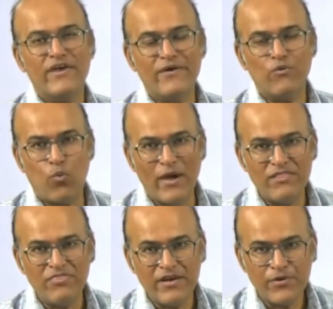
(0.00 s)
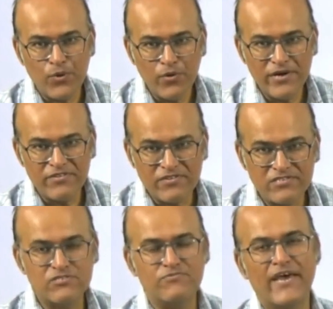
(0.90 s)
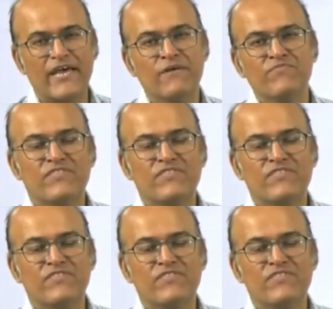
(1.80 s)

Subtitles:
when they do it this way,